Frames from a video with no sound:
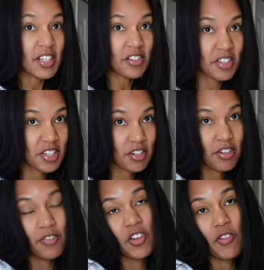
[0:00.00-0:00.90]
a little
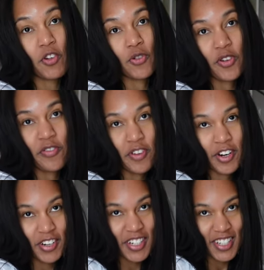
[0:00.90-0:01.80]
secret. If you ever order
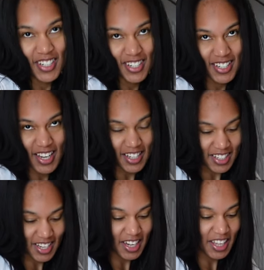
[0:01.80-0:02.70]
fragrances,
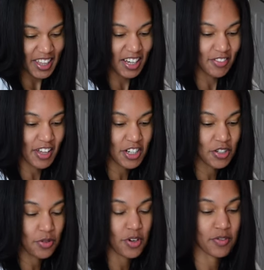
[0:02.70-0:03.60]
scents, anything of that
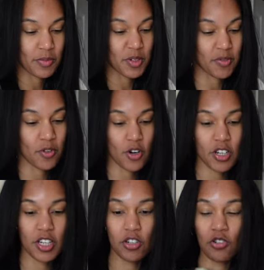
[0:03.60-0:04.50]
sort from Sephora,
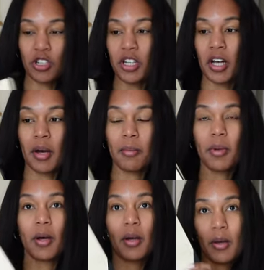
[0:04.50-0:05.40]
they usually
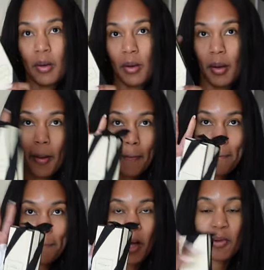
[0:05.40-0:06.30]
come
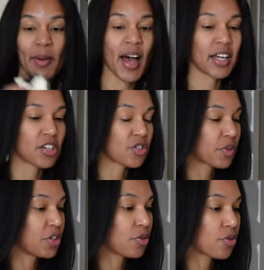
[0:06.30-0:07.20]
better packaged
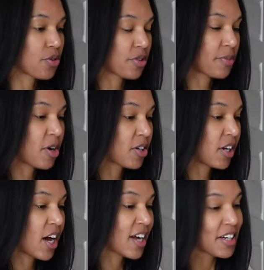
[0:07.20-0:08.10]
when you order them
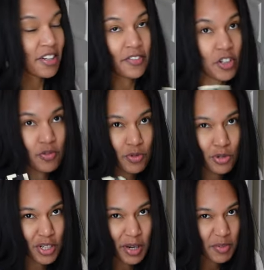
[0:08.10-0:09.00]
online. And if you're
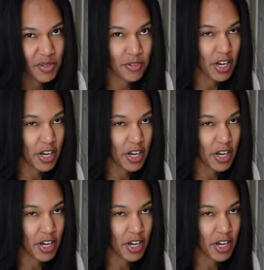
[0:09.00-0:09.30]
Rouge, it comes free